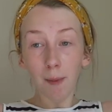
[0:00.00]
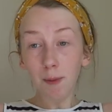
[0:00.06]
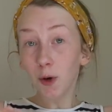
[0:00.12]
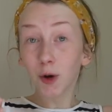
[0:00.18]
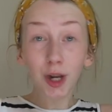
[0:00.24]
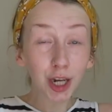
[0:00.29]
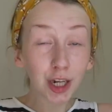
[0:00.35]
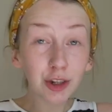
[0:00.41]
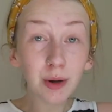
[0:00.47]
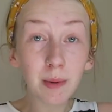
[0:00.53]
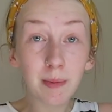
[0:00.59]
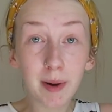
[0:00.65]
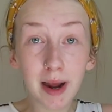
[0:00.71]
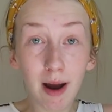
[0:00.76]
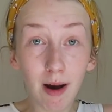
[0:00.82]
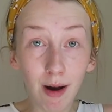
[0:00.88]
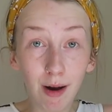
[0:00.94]
I'm not going to do it
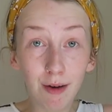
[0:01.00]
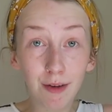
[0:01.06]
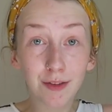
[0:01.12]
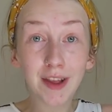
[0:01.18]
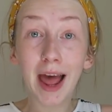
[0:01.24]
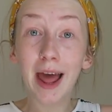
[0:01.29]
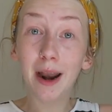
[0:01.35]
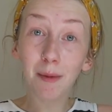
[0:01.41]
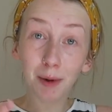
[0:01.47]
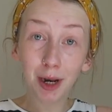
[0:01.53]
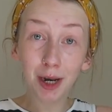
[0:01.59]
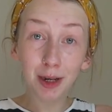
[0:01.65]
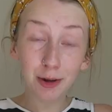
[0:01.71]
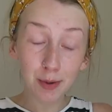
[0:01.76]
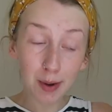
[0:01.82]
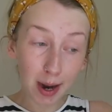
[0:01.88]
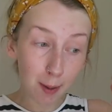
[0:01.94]
by halves and I'm going
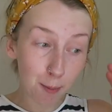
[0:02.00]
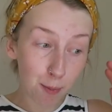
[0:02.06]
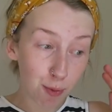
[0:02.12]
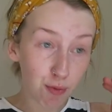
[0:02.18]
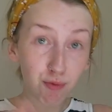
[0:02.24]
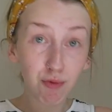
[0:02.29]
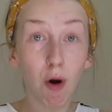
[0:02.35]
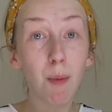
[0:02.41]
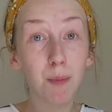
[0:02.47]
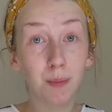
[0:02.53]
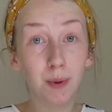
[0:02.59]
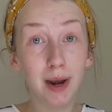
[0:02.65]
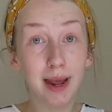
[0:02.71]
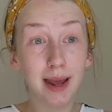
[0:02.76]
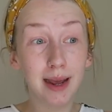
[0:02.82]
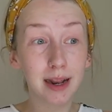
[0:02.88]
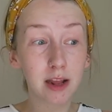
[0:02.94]
to do it
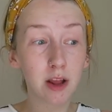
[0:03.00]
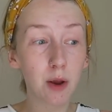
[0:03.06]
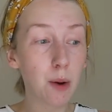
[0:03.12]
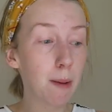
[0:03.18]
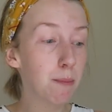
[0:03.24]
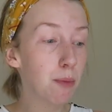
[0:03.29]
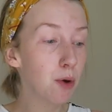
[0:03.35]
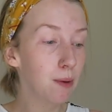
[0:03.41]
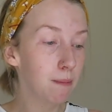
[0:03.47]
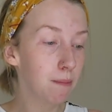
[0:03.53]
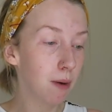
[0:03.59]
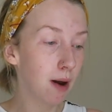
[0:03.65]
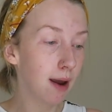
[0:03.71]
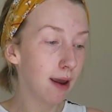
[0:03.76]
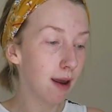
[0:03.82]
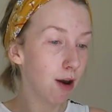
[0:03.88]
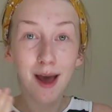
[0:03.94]
properly. And so I'm putting
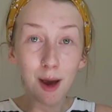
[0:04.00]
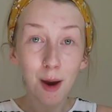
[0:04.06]
my,